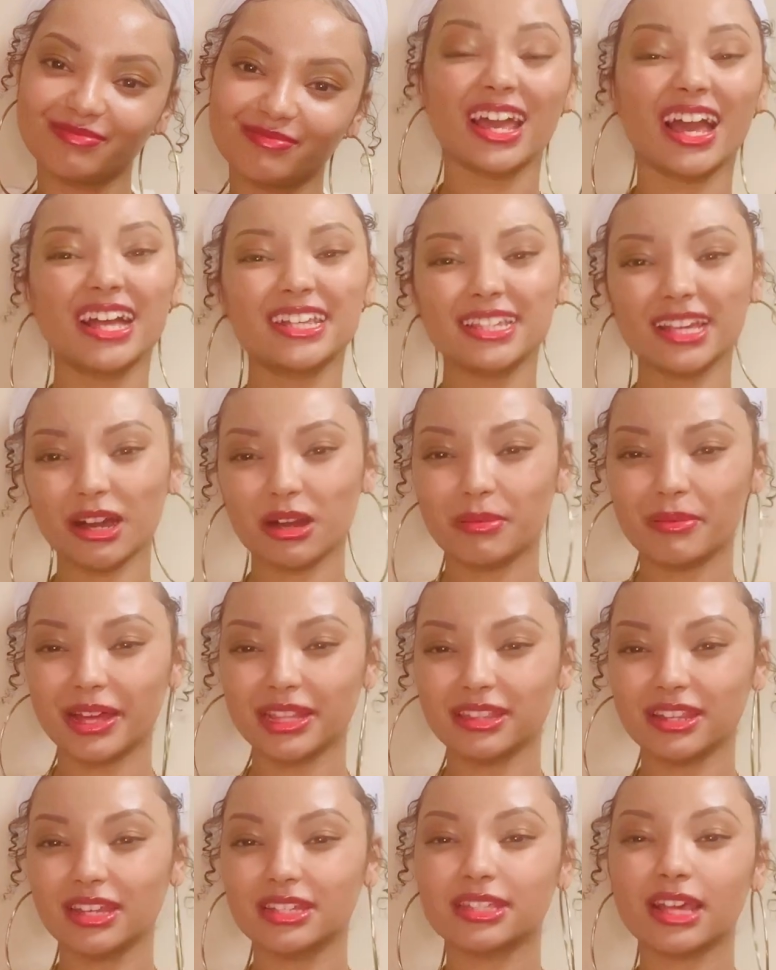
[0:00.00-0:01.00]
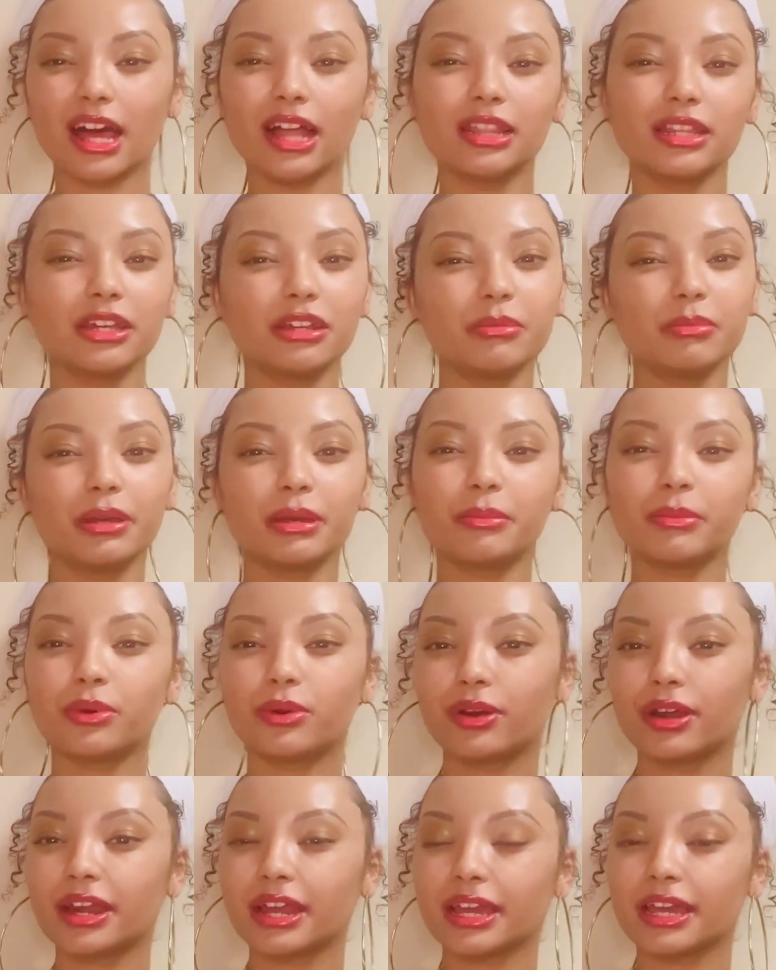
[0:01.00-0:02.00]
I talk about this a little bit
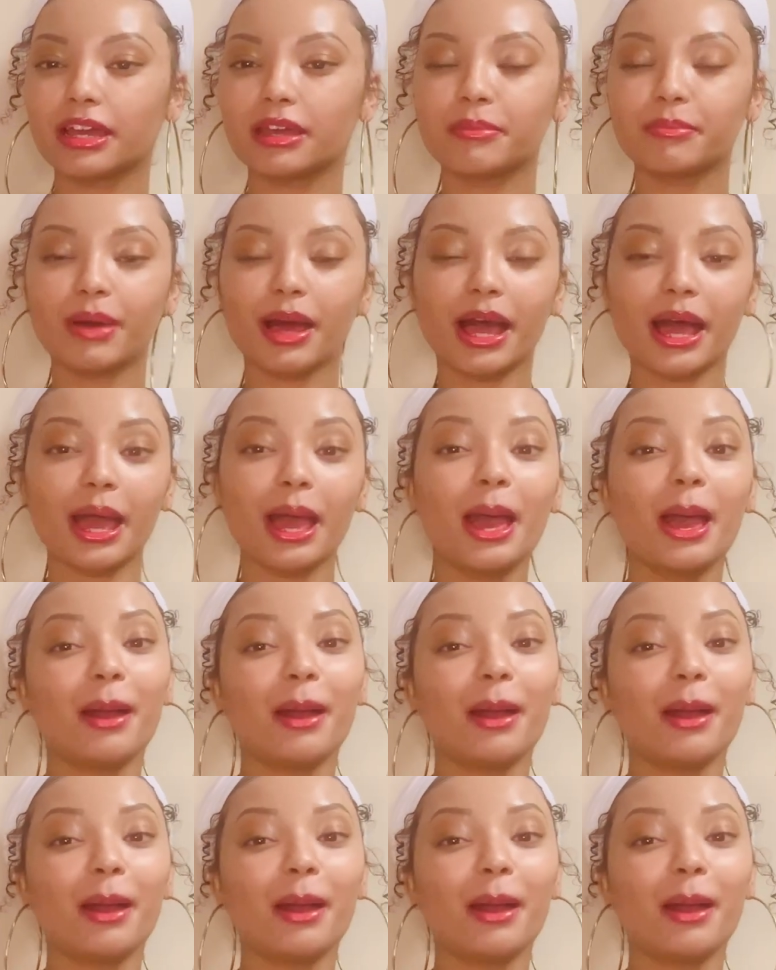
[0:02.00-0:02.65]
more in my